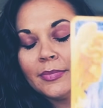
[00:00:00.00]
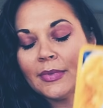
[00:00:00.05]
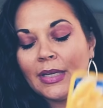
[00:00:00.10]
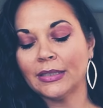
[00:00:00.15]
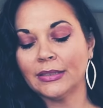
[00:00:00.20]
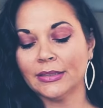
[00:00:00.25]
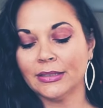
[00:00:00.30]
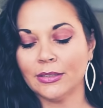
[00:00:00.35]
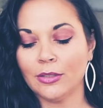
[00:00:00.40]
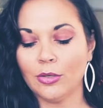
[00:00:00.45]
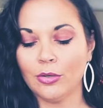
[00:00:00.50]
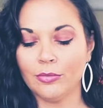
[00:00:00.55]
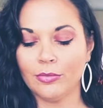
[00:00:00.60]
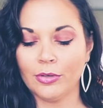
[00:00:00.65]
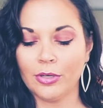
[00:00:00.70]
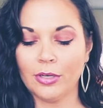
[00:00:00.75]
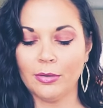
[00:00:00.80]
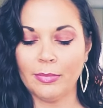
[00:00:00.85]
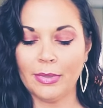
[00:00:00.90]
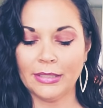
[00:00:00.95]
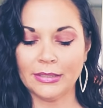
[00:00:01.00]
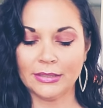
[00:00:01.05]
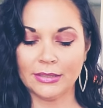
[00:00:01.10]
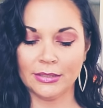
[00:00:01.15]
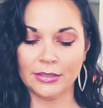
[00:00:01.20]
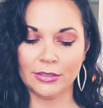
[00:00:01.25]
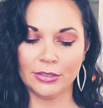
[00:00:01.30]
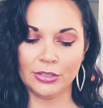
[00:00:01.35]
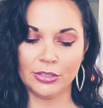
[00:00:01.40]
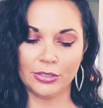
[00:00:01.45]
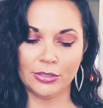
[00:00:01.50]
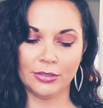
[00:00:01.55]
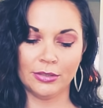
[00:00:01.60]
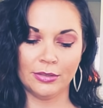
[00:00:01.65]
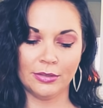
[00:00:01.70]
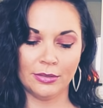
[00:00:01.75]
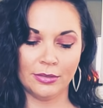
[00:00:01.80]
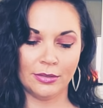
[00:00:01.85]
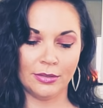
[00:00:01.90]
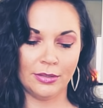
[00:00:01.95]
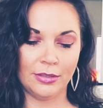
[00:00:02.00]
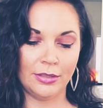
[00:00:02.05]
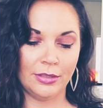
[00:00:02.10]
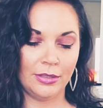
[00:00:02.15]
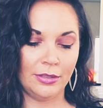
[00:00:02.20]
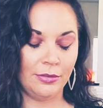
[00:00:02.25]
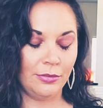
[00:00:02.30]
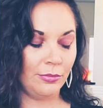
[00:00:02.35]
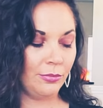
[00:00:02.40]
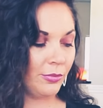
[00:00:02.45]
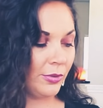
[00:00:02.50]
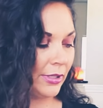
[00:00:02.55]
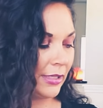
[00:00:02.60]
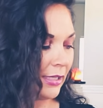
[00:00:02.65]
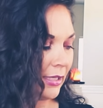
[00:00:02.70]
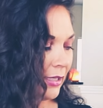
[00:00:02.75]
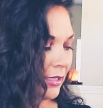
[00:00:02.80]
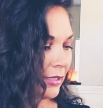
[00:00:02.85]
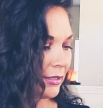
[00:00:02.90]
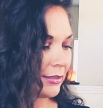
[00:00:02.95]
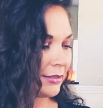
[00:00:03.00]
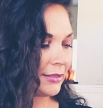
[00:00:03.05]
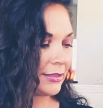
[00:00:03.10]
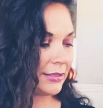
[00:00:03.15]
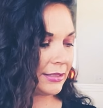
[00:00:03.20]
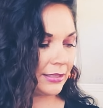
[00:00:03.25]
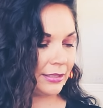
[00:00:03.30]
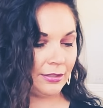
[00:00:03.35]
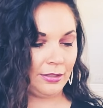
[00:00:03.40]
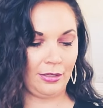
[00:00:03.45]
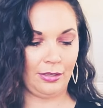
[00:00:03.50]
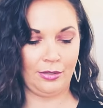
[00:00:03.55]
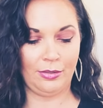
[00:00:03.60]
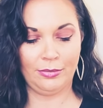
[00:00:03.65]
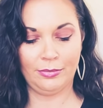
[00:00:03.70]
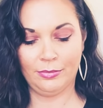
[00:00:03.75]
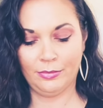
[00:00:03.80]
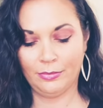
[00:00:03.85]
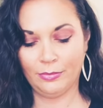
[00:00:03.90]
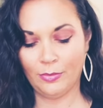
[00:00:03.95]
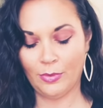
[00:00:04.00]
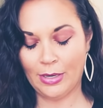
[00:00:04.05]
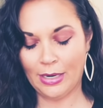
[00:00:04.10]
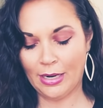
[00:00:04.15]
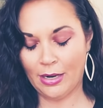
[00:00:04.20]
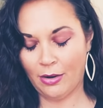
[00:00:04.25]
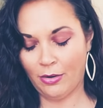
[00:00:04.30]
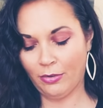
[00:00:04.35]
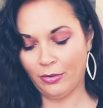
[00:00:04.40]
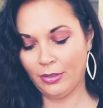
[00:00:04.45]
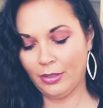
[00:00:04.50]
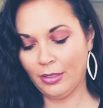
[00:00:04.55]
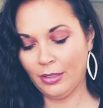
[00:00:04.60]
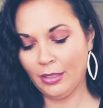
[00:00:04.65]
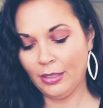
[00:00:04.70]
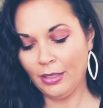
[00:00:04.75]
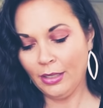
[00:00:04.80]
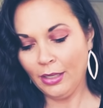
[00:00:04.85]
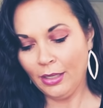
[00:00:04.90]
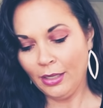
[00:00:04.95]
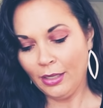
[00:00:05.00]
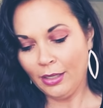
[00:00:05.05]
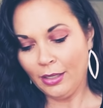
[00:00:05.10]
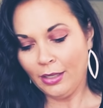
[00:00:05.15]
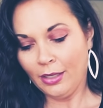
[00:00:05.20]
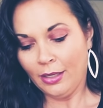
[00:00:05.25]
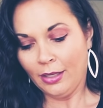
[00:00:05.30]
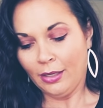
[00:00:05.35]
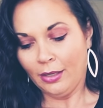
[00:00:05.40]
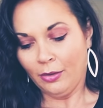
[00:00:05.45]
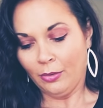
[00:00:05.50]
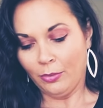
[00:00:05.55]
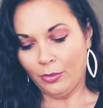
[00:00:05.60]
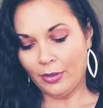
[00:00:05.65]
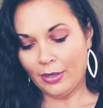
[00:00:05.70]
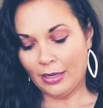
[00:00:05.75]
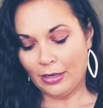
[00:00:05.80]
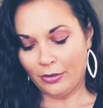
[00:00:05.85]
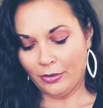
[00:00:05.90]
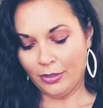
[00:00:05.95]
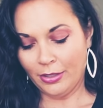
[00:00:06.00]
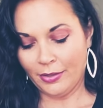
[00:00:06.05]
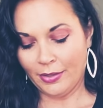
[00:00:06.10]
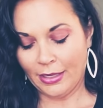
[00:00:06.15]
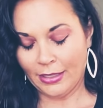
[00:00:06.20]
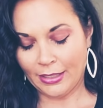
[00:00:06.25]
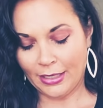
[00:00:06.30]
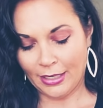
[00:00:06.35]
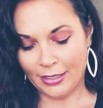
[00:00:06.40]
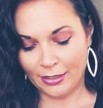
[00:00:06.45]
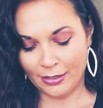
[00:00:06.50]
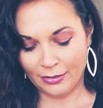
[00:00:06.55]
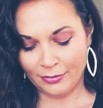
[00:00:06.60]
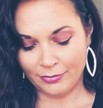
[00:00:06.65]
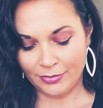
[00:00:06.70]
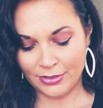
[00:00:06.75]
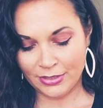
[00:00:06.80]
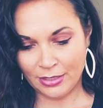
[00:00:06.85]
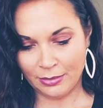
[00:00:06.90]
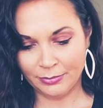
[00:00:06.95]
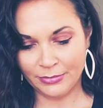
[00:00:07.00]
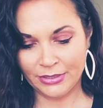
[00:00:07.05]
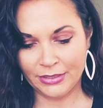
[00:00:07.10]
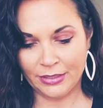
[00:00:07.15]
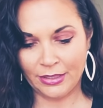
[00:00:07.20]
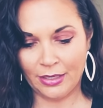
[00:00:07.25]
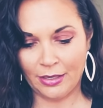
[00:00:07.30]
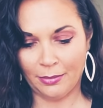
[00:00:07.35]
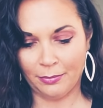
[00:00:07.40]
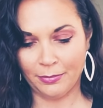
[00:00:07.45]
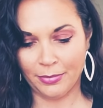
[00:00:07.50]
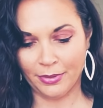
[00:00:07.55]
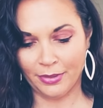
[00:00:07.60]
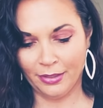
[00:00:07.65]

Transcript: That's the overall message. Reconsider. Wow. Well, that kind of sums it up.